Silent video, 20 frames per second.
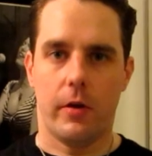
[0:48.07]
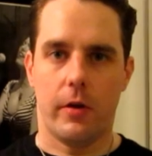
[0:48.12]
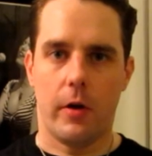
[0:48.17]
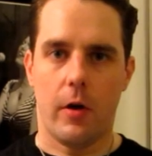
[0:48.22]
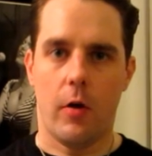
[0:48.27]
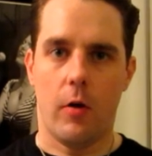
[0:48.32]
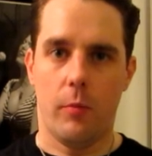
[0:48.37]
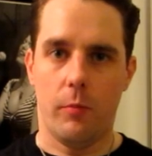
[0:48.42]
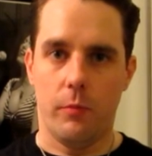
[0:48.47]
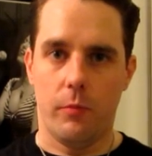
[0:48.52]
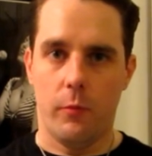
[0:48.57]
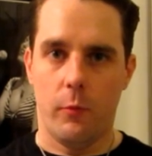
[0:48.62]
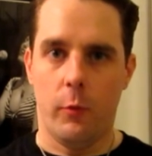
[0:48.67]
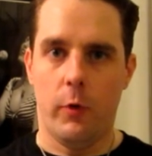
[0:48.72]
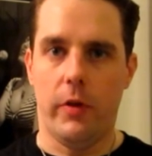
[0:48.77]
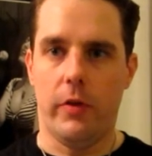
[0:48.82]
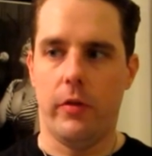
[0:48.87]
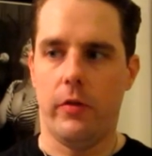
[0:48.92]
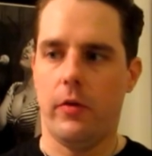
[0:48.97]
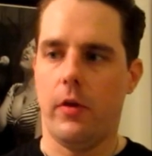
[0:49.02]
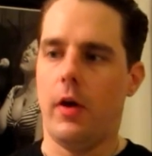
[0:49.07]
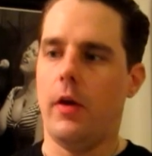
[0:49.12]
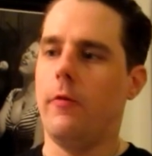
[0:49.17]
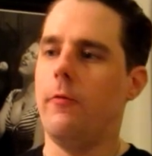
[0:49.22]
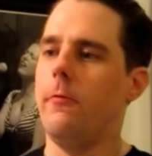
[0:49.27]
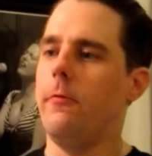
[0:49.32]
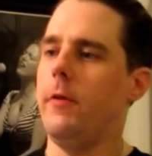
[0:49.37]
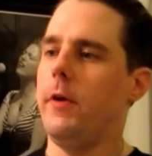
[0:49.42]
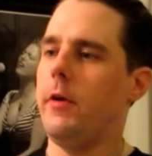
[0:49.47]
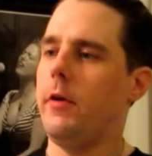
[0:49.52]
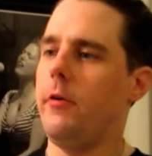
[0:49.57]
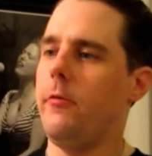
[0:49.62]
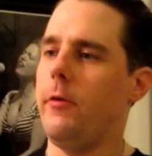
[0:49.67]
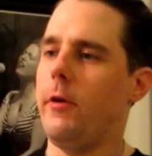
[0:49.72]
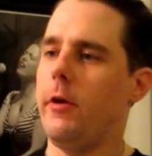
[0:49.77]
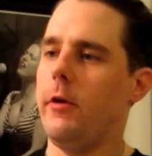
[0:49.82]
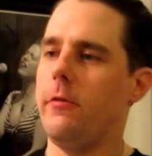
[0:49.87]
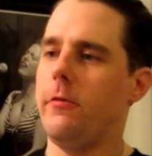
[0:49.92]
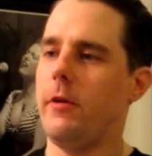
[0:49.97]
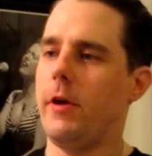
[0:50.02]
comb with very,
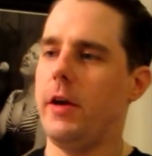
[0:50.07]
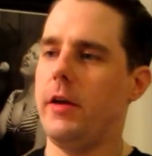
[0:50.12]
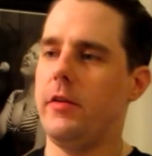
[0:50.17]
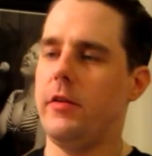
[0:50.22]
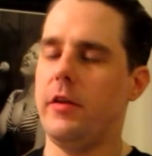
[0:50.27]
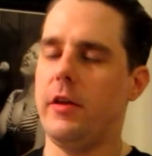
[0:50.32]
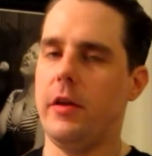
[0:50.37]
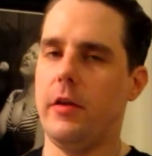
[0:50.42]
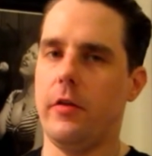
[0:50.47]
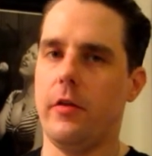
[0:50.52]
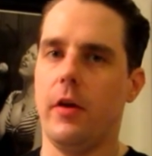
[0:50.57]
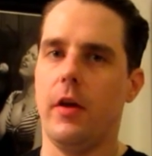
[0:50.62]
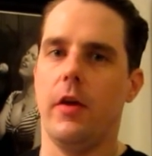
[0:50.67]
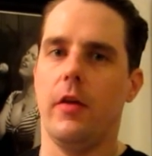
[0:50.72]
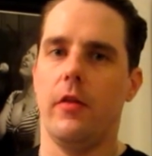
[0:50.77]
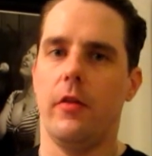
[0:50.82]
very fine teeth.